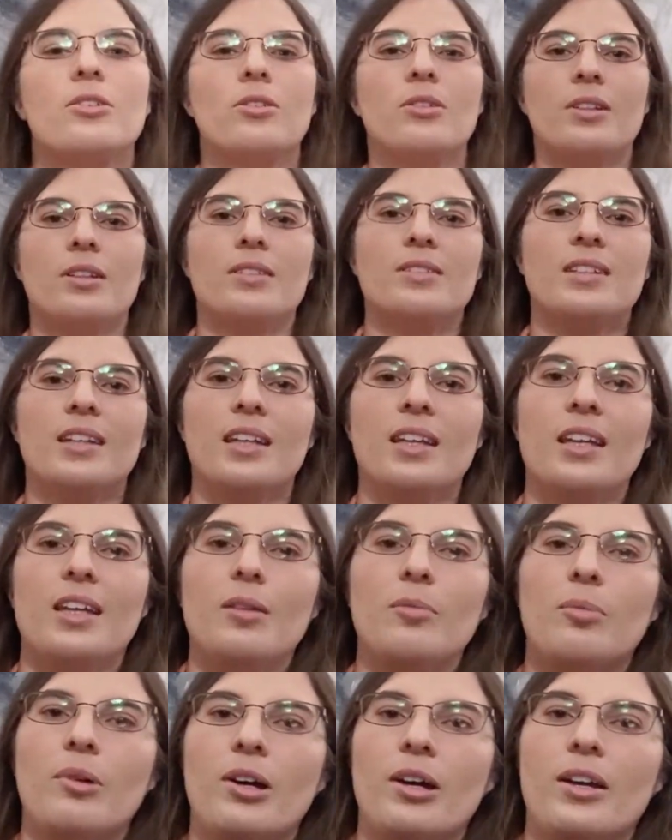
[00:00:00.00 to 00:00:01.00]
the
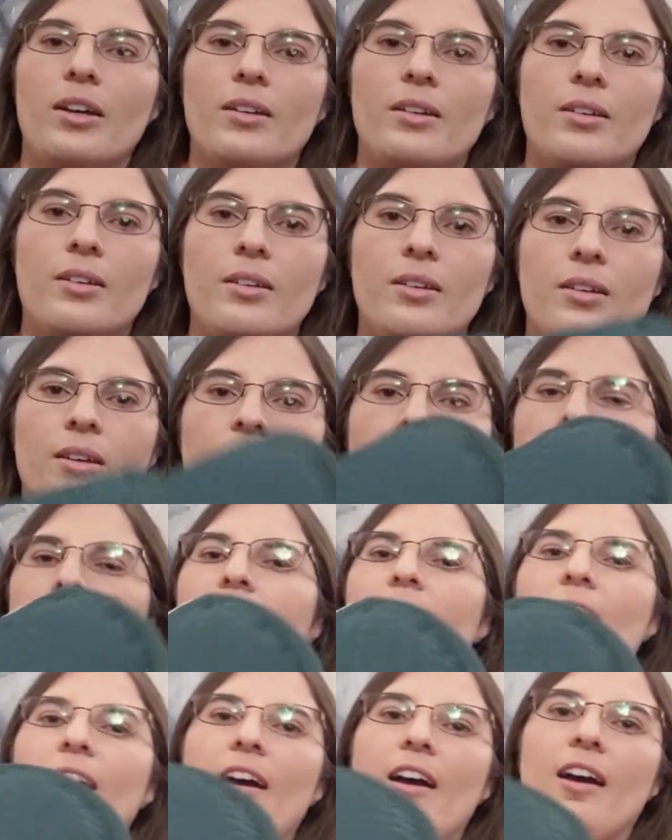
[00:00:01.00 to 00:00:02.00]
T, but
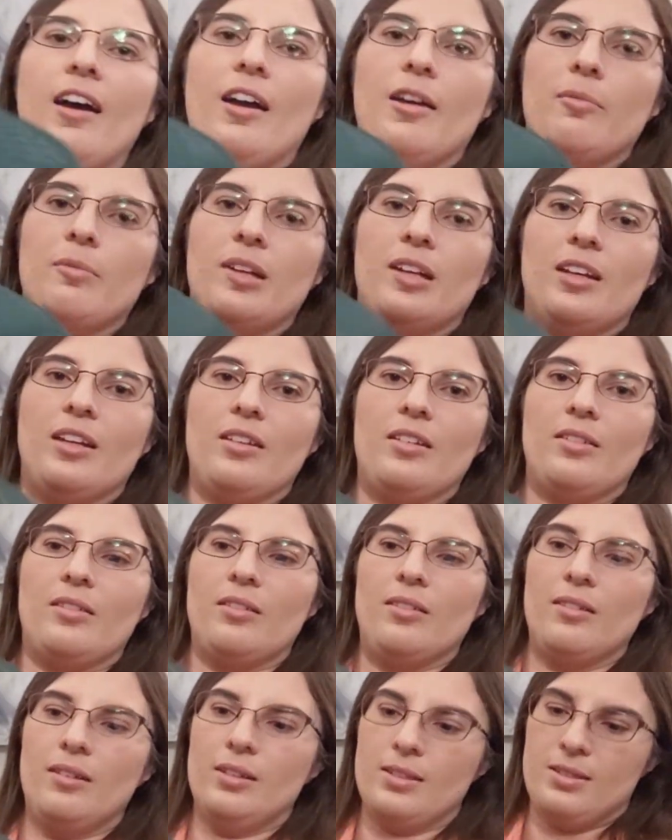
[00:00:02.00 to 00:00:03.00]
I mean,
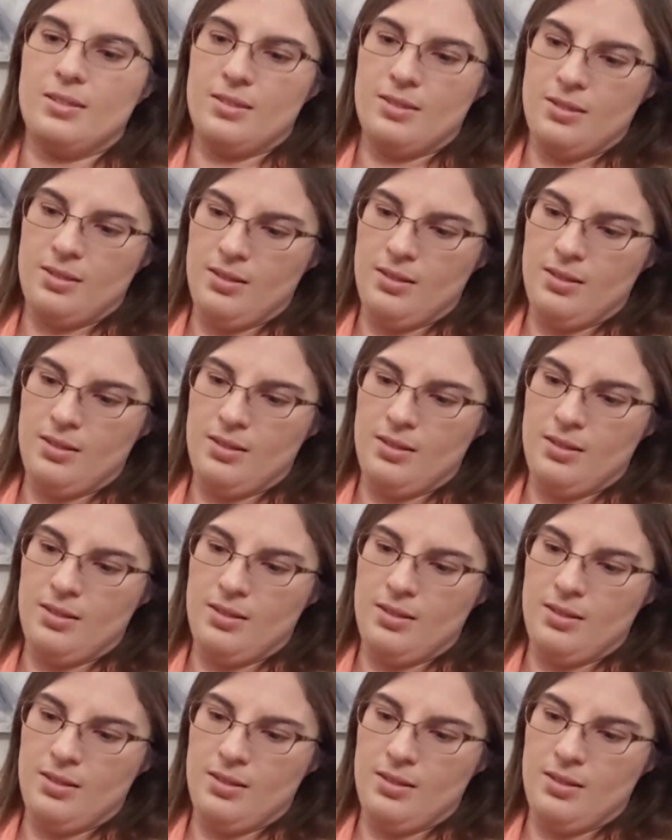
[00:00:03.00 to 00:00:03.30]
it's